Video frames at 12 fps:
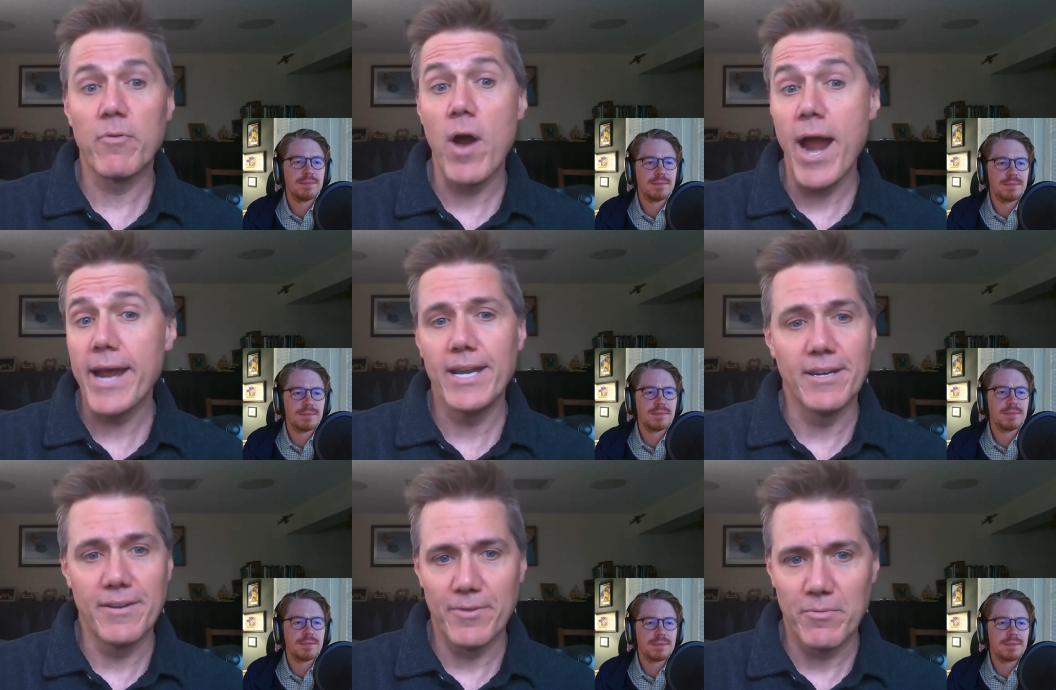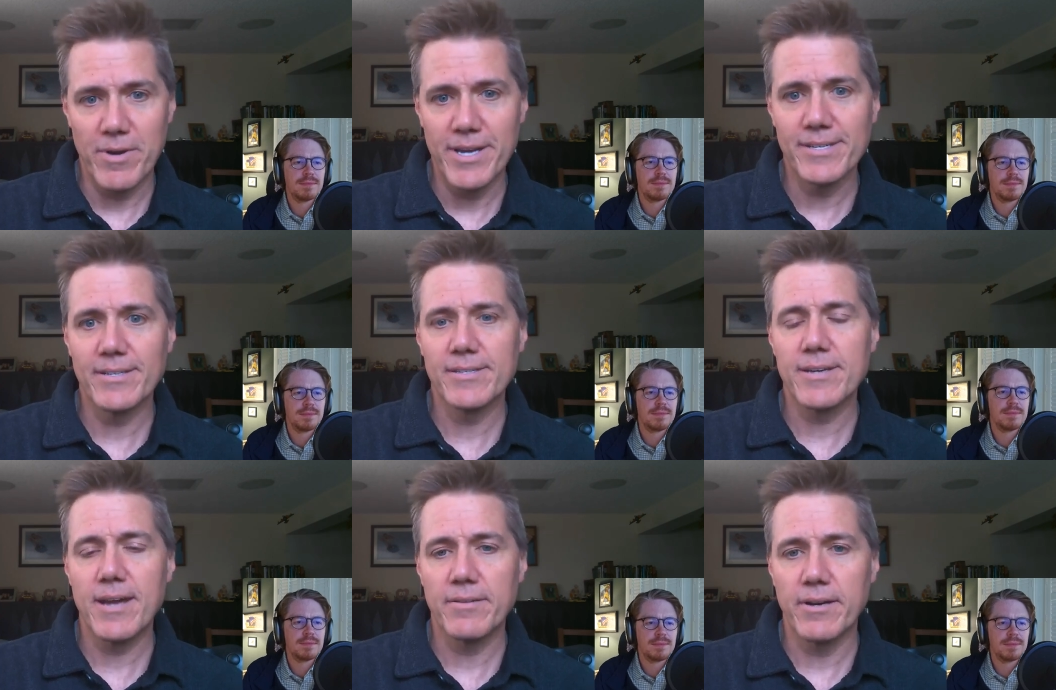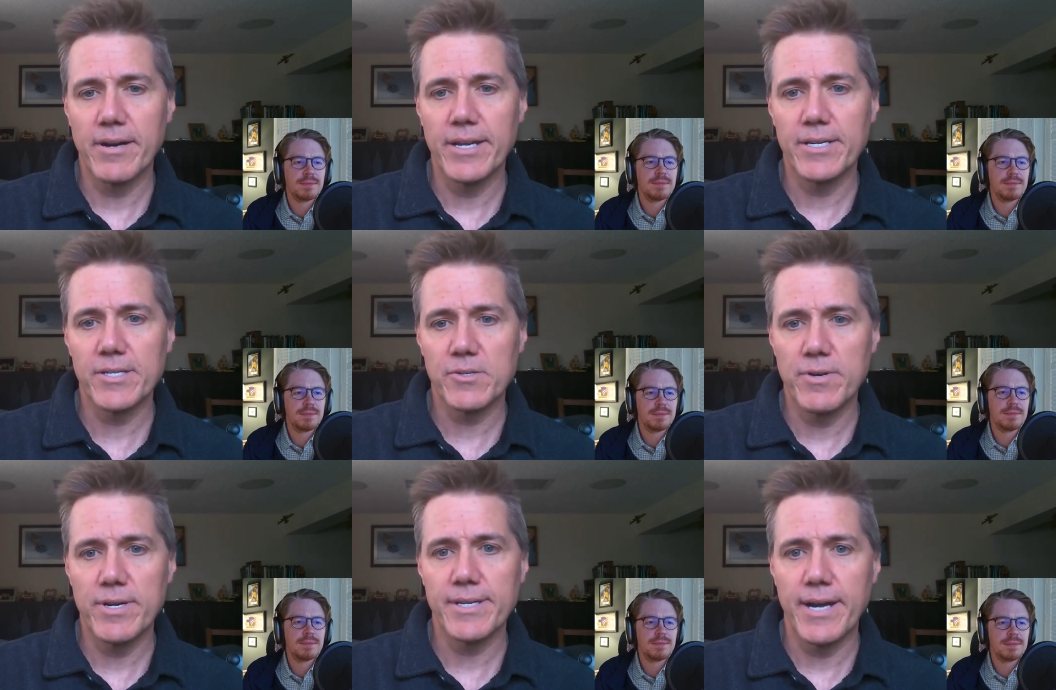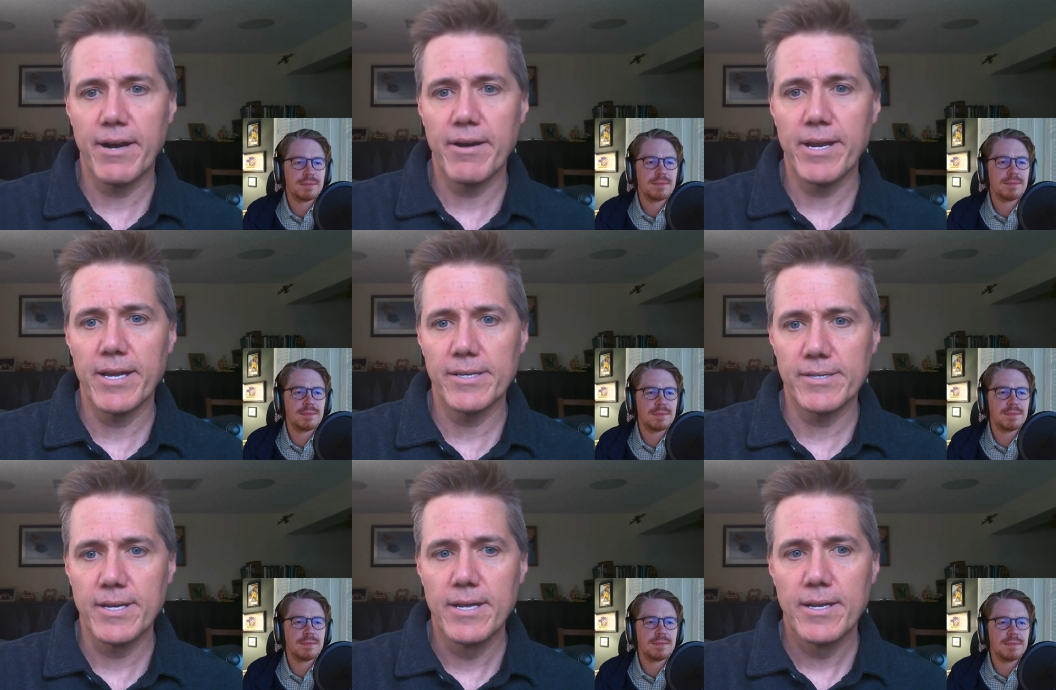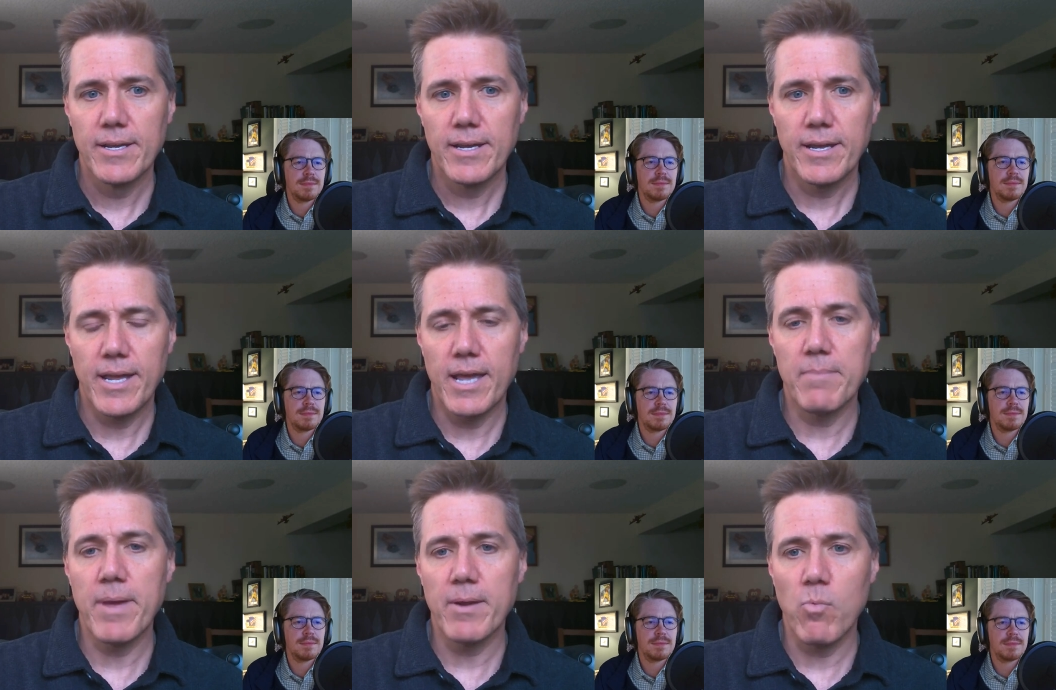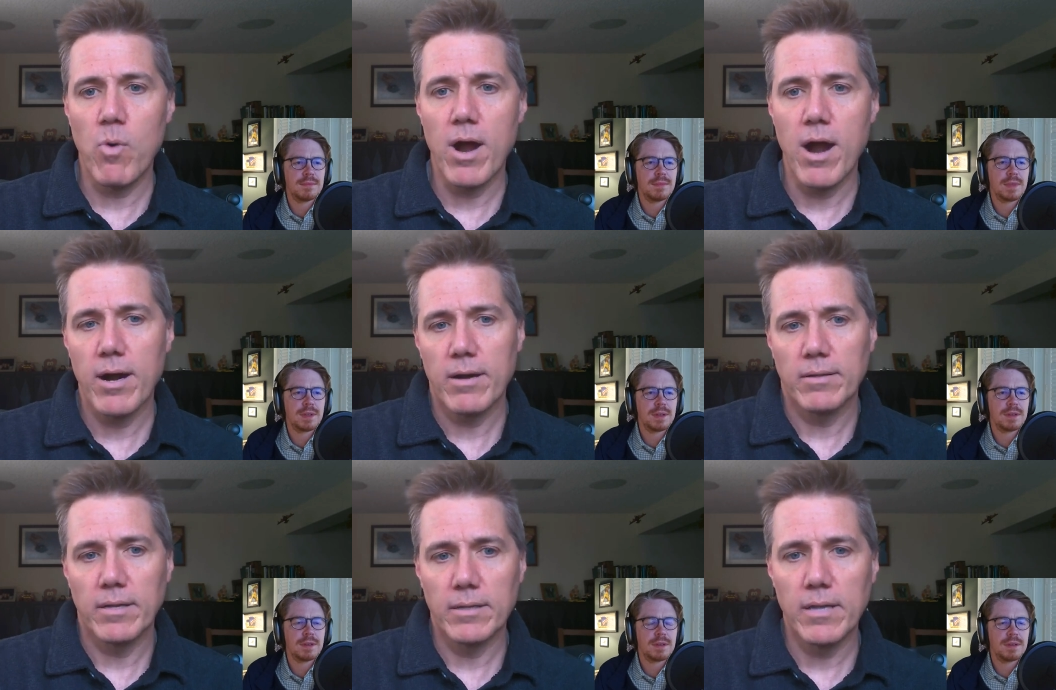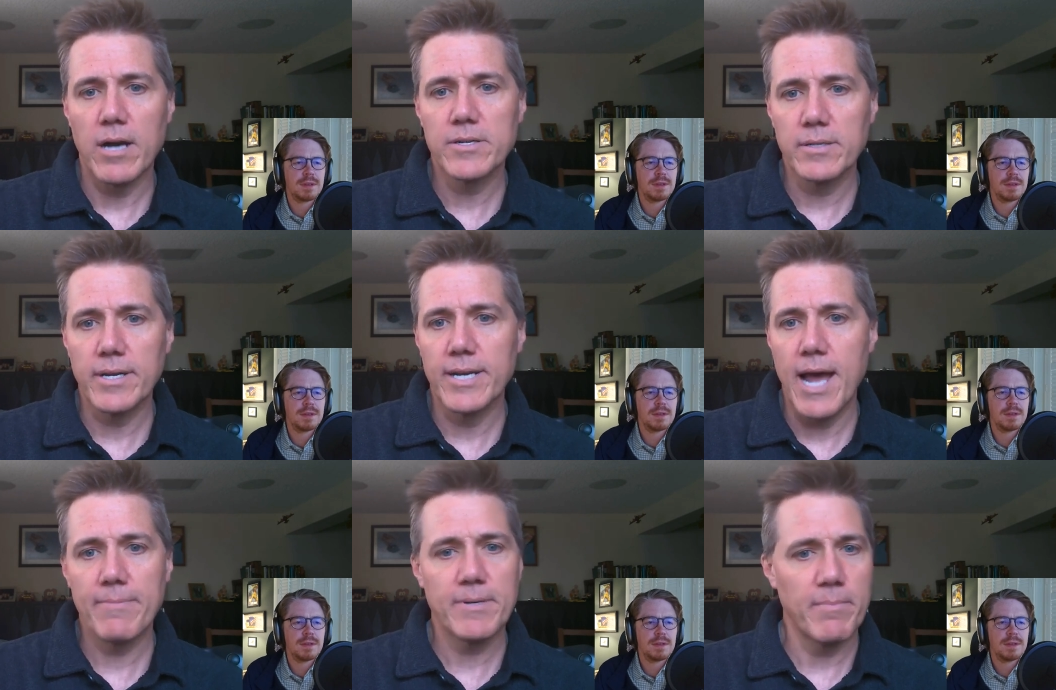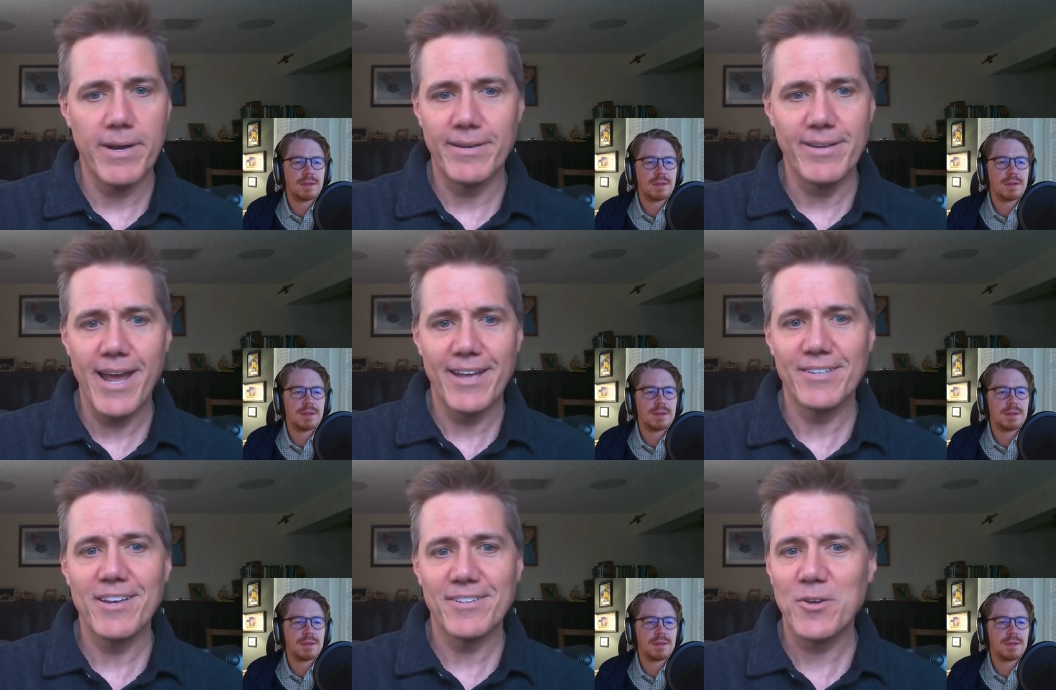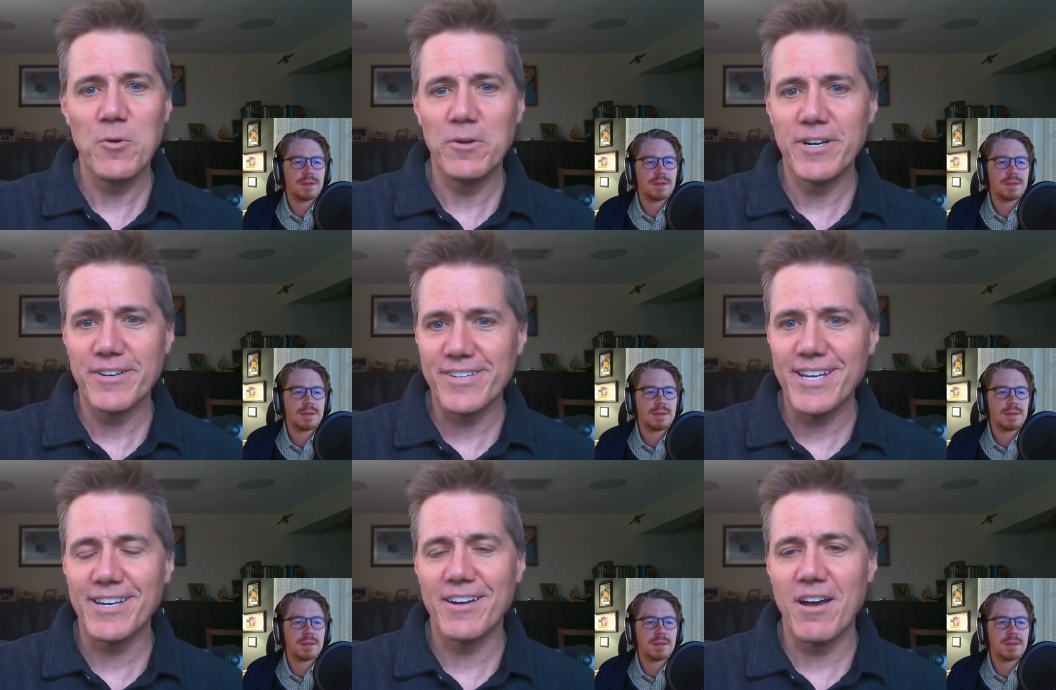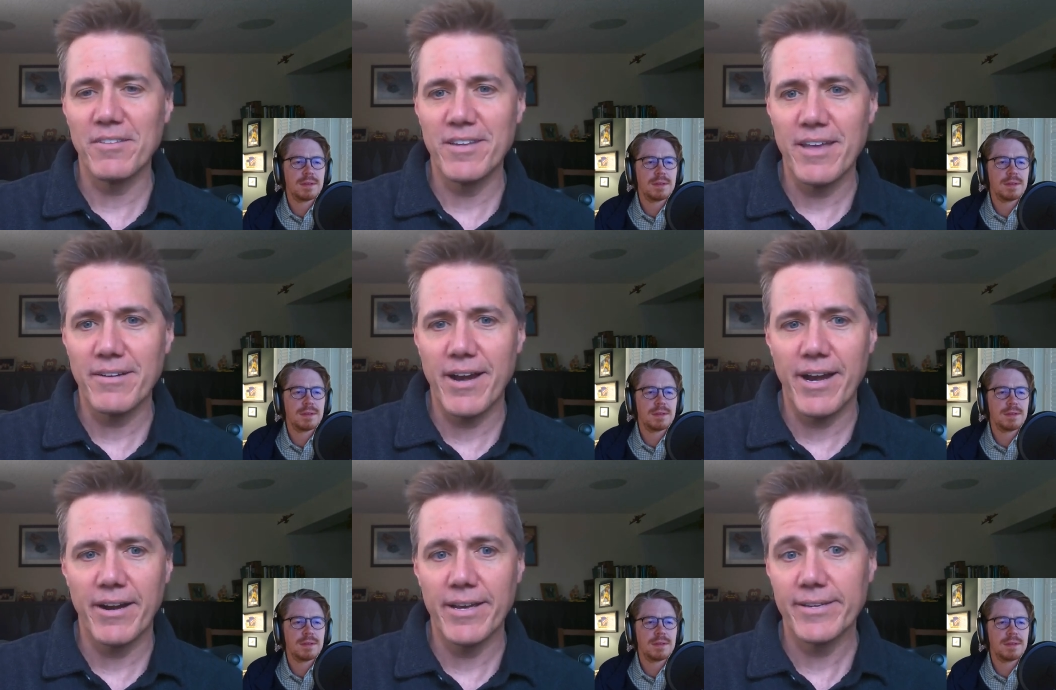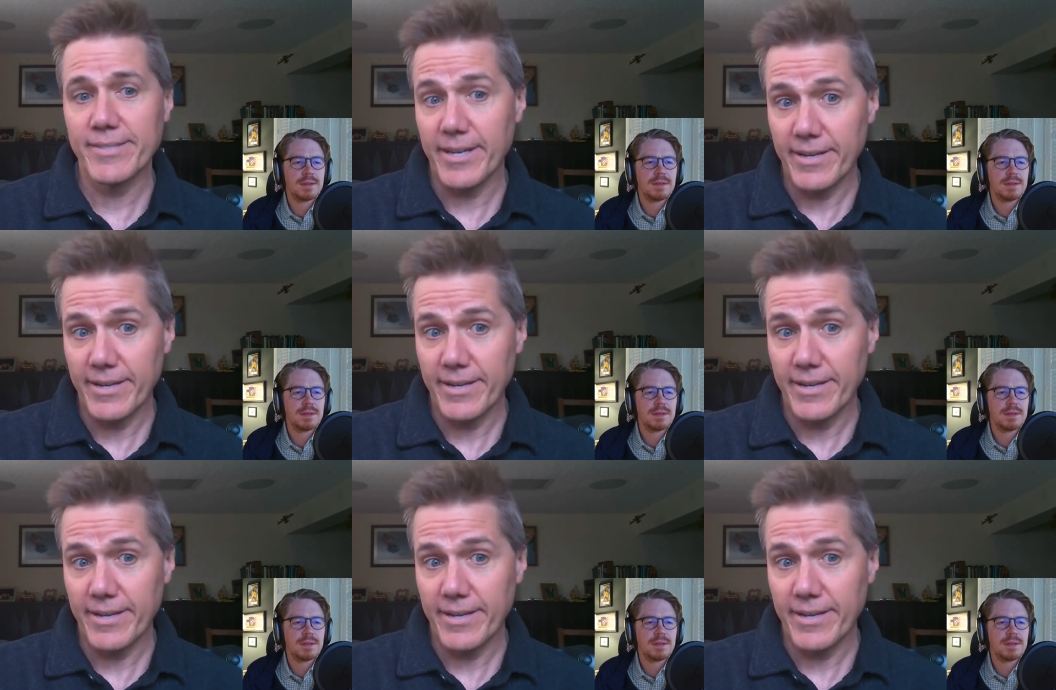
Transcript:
Speaker 1: a variety of different reasons to other industries and areas and been largely adopted but yeah it's, it's cool you're seeing in all the other areas